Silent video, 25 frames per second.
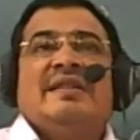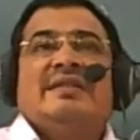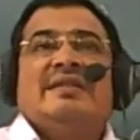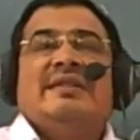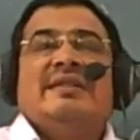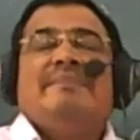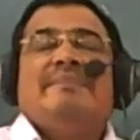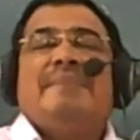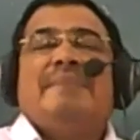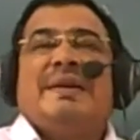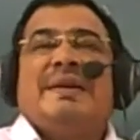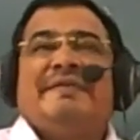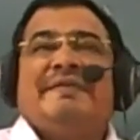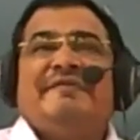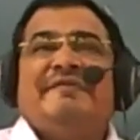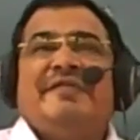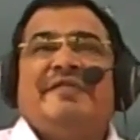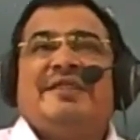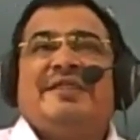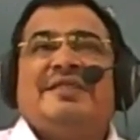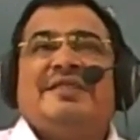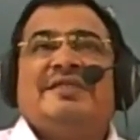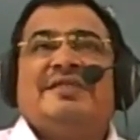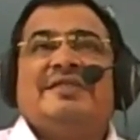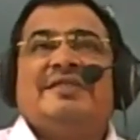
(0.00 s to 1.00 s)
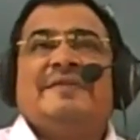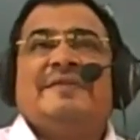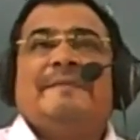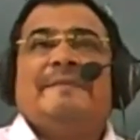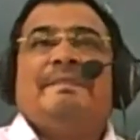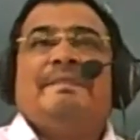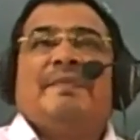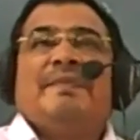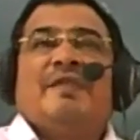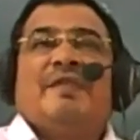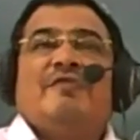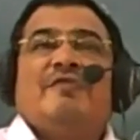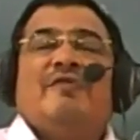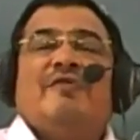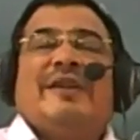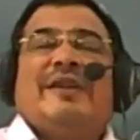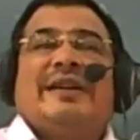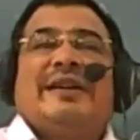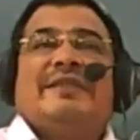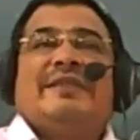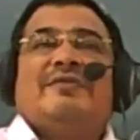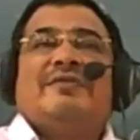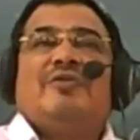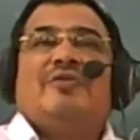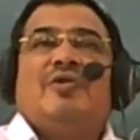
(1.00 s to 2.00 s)
The benefits
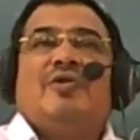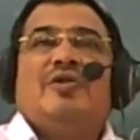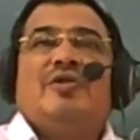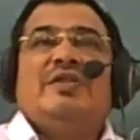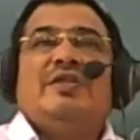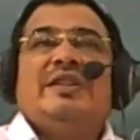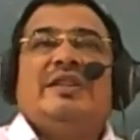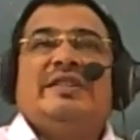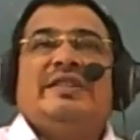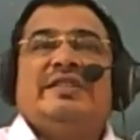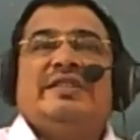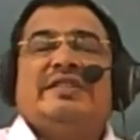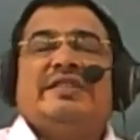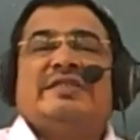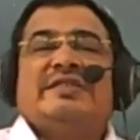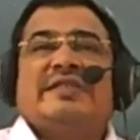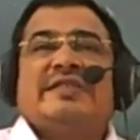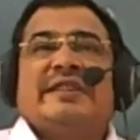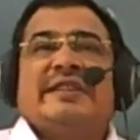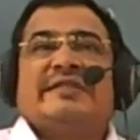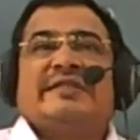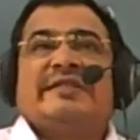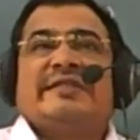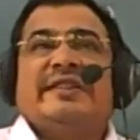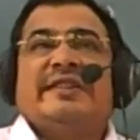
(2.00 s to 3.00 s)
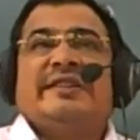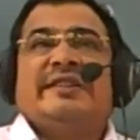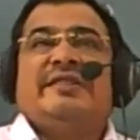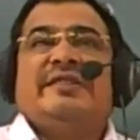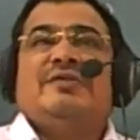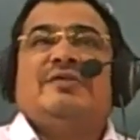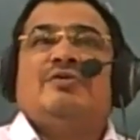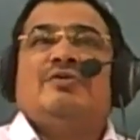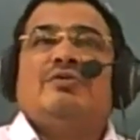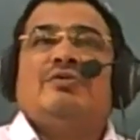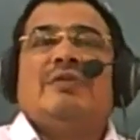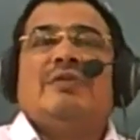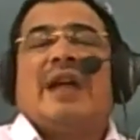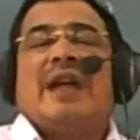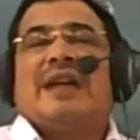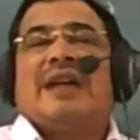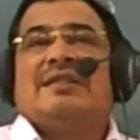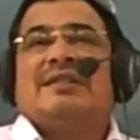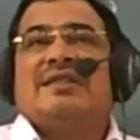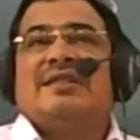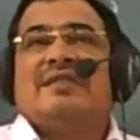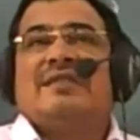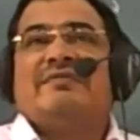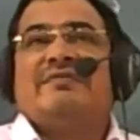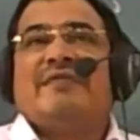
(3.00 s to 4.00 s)
were only restricted to
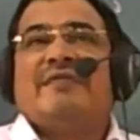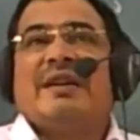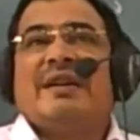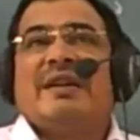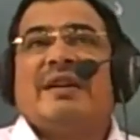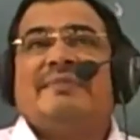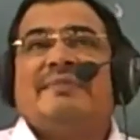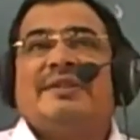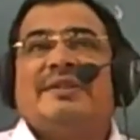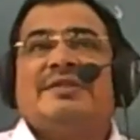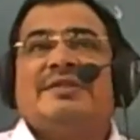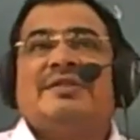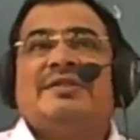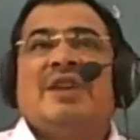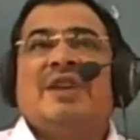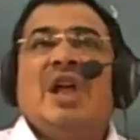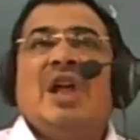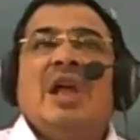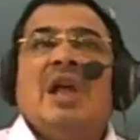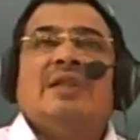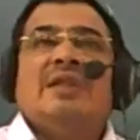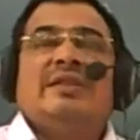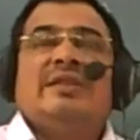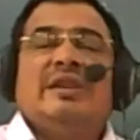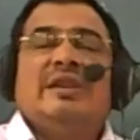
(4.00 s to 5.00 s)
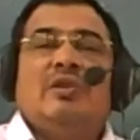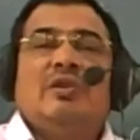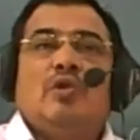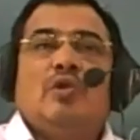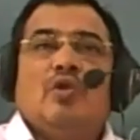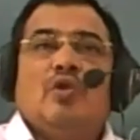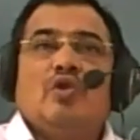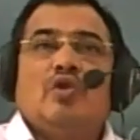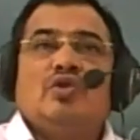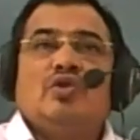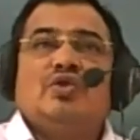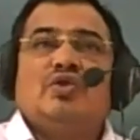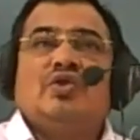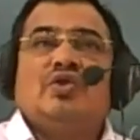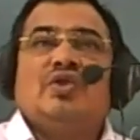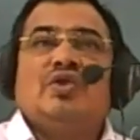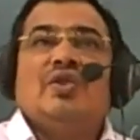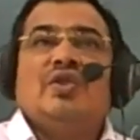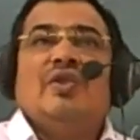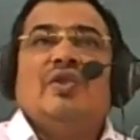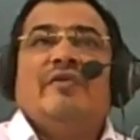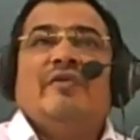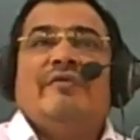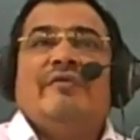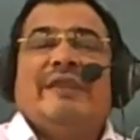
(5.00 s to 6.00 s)
larger farmers. The loans
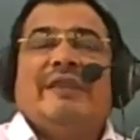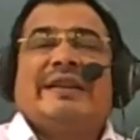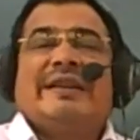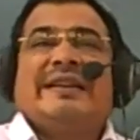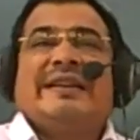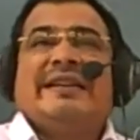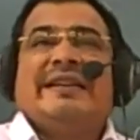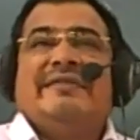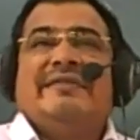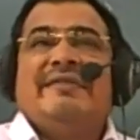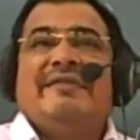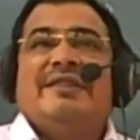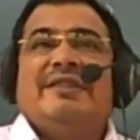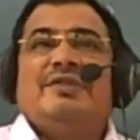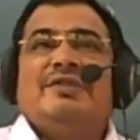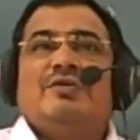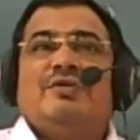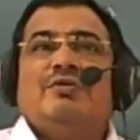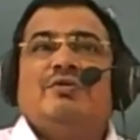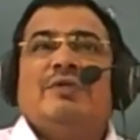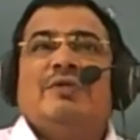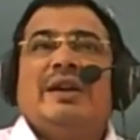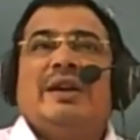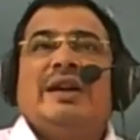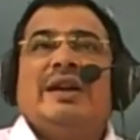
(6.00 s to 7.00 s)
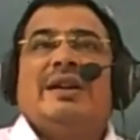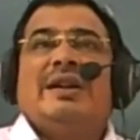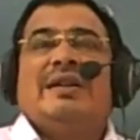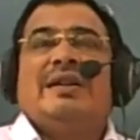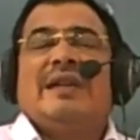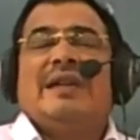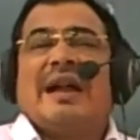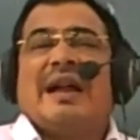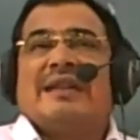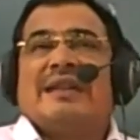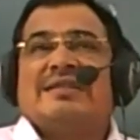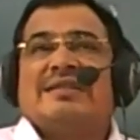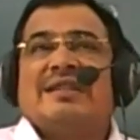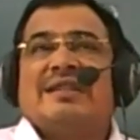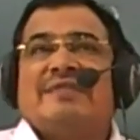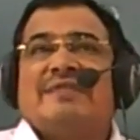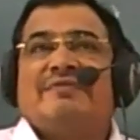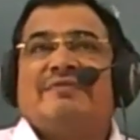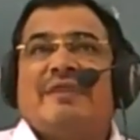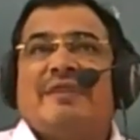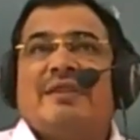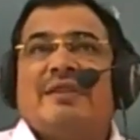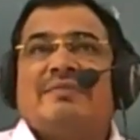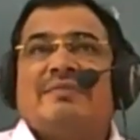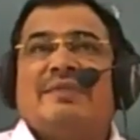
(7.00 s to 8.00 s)
were given to a larger
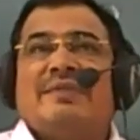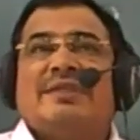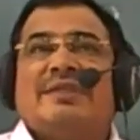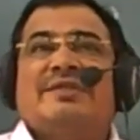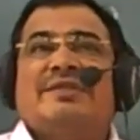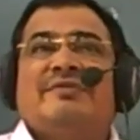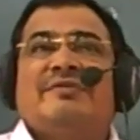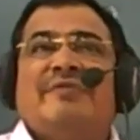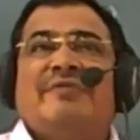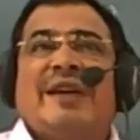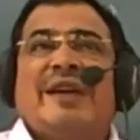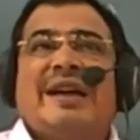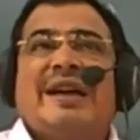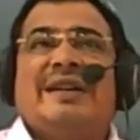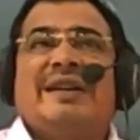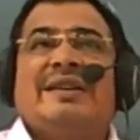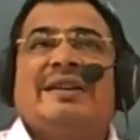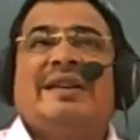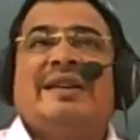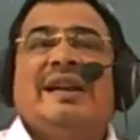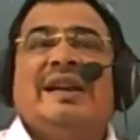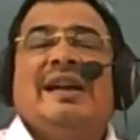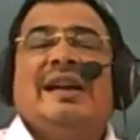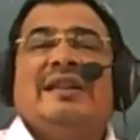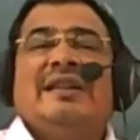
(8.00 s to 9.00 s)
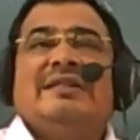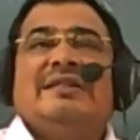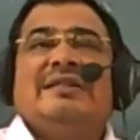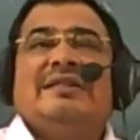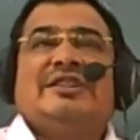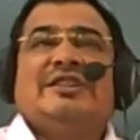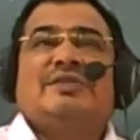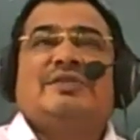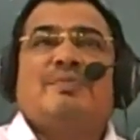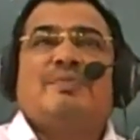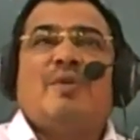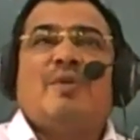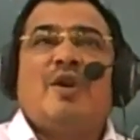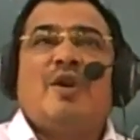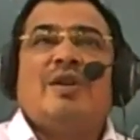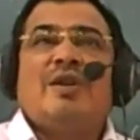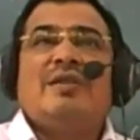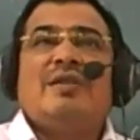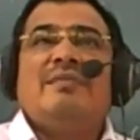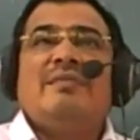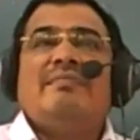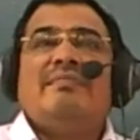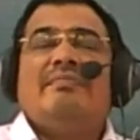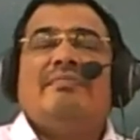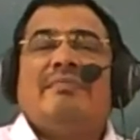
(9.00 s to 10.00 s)
farmers, where the
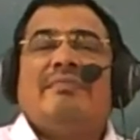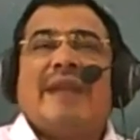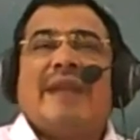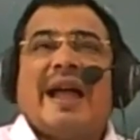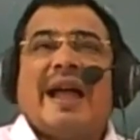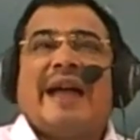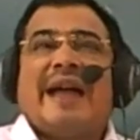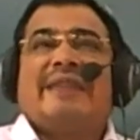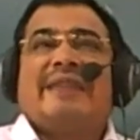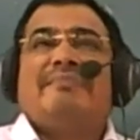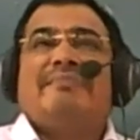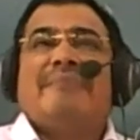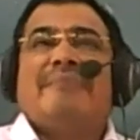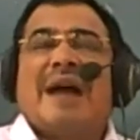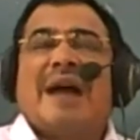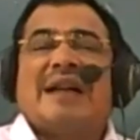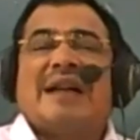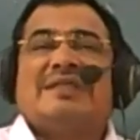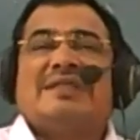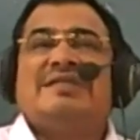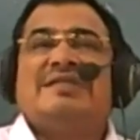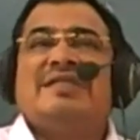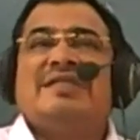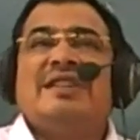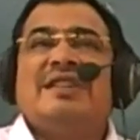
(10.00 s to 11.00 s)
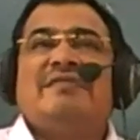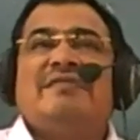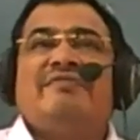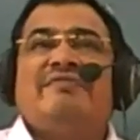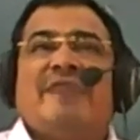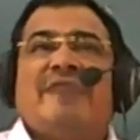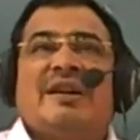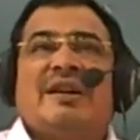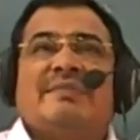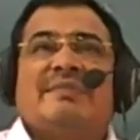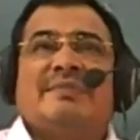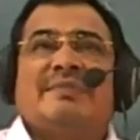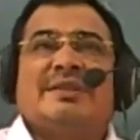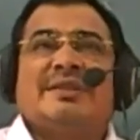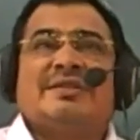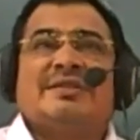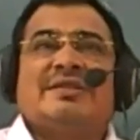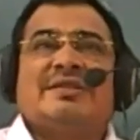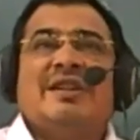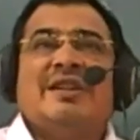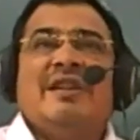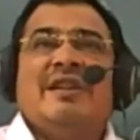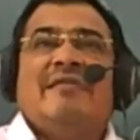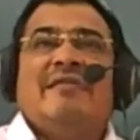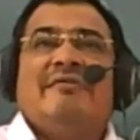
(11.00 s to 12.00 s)
small and marginal farmers
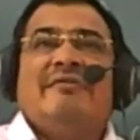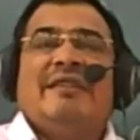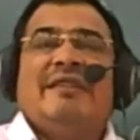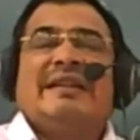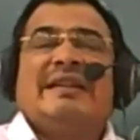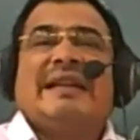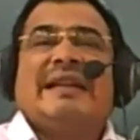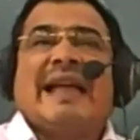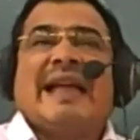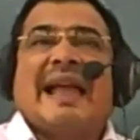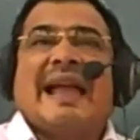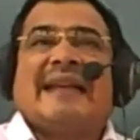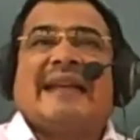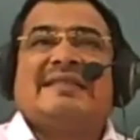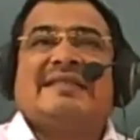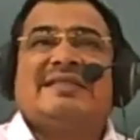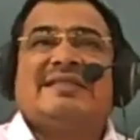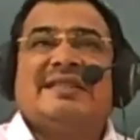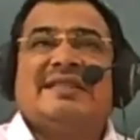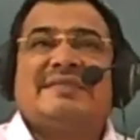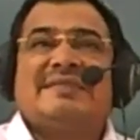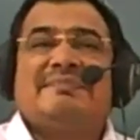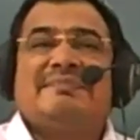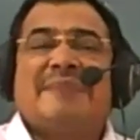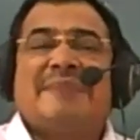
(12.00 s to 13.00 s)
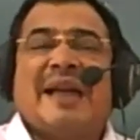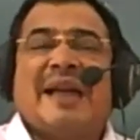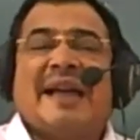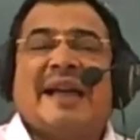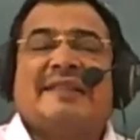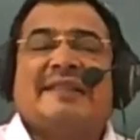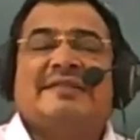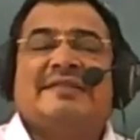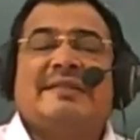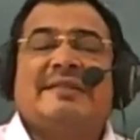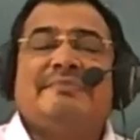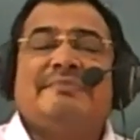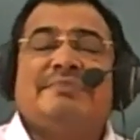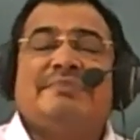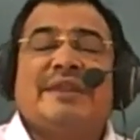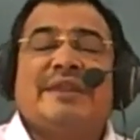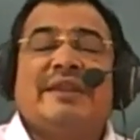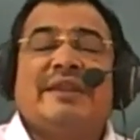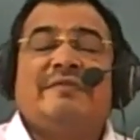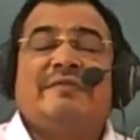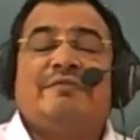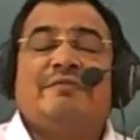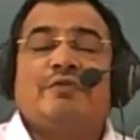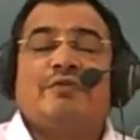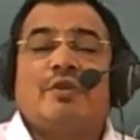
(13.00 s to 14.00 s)
were
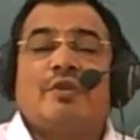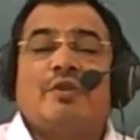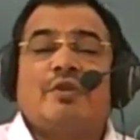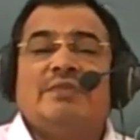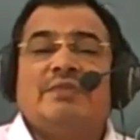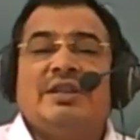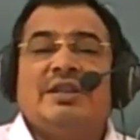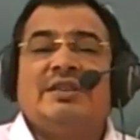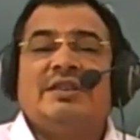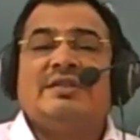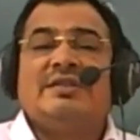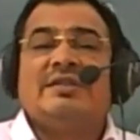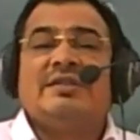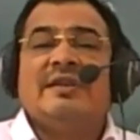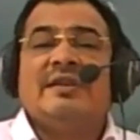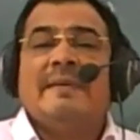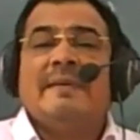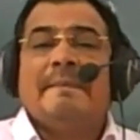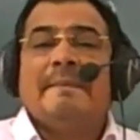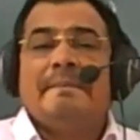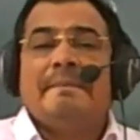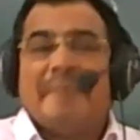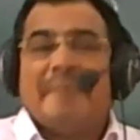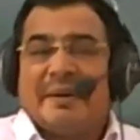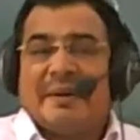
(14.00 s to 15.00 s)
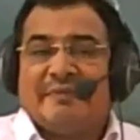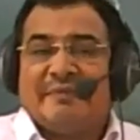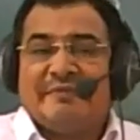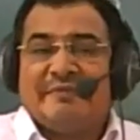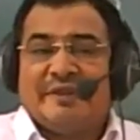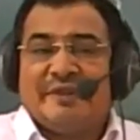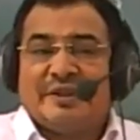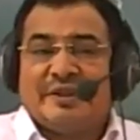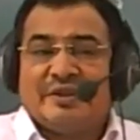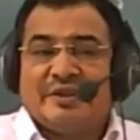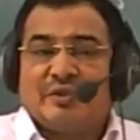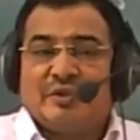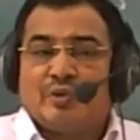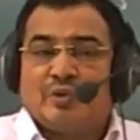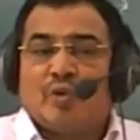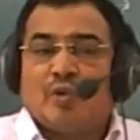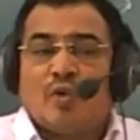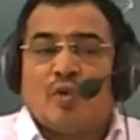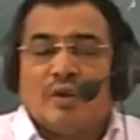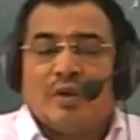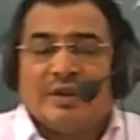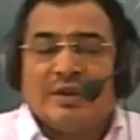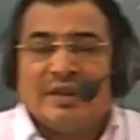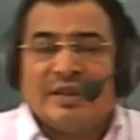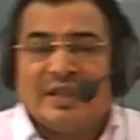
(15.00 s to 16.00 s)
exempted from this benefit.
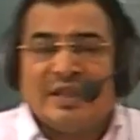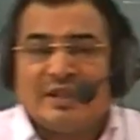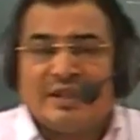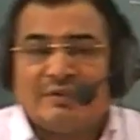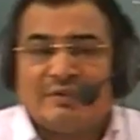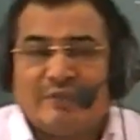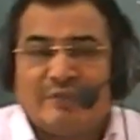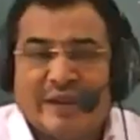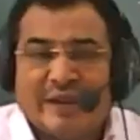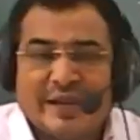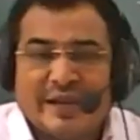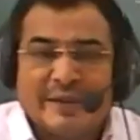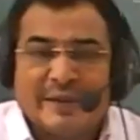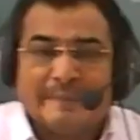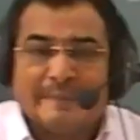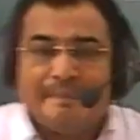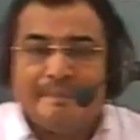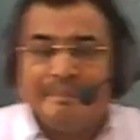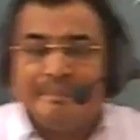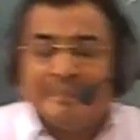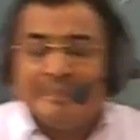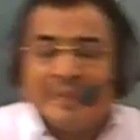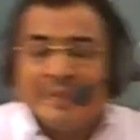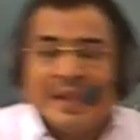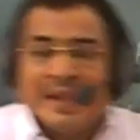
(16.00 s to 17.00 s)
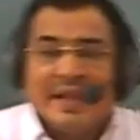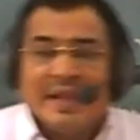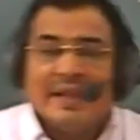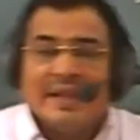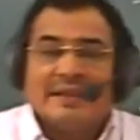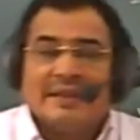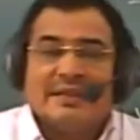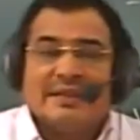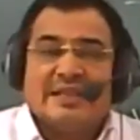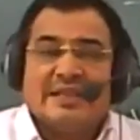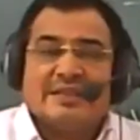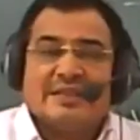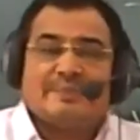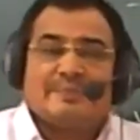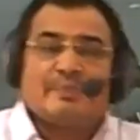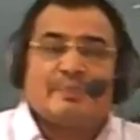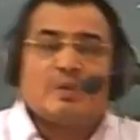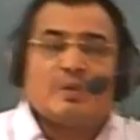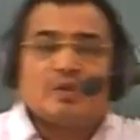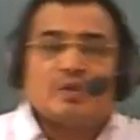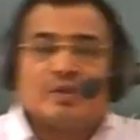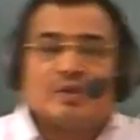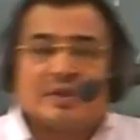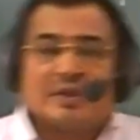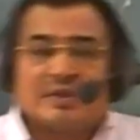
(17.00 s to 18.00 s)
So in this way, this
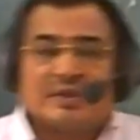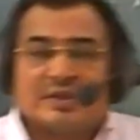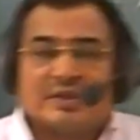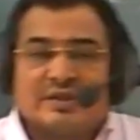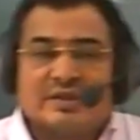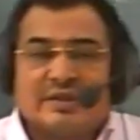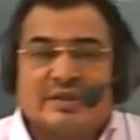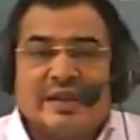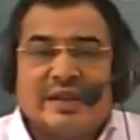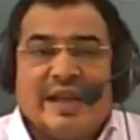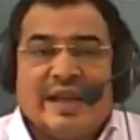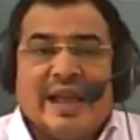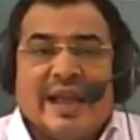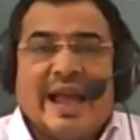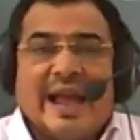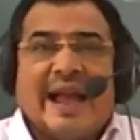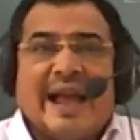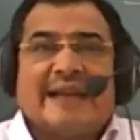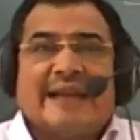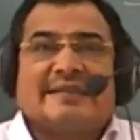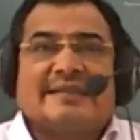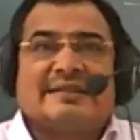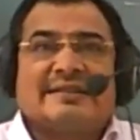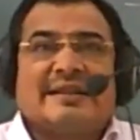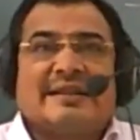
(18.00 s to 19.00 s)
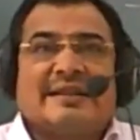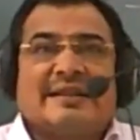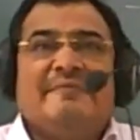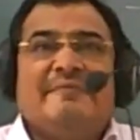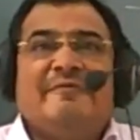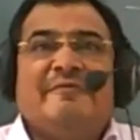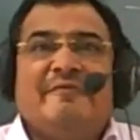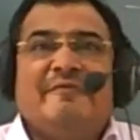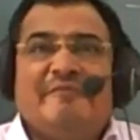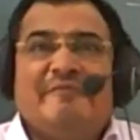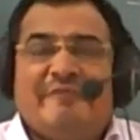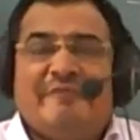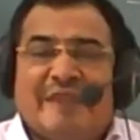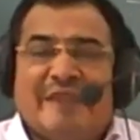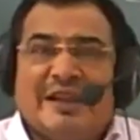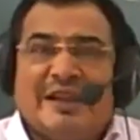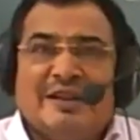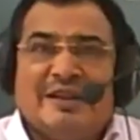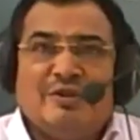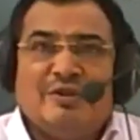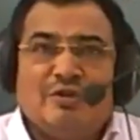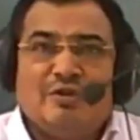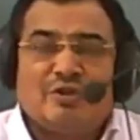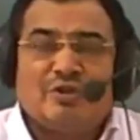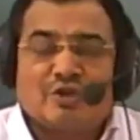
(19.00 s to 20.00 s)
process has some
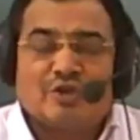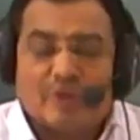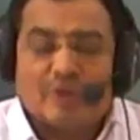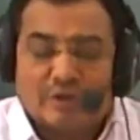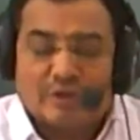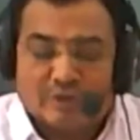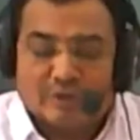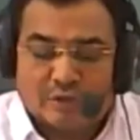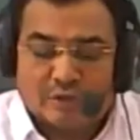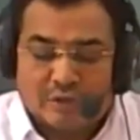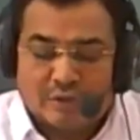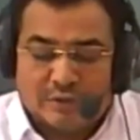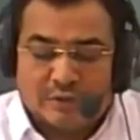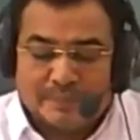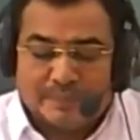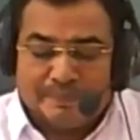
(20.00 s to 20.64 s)
failures also.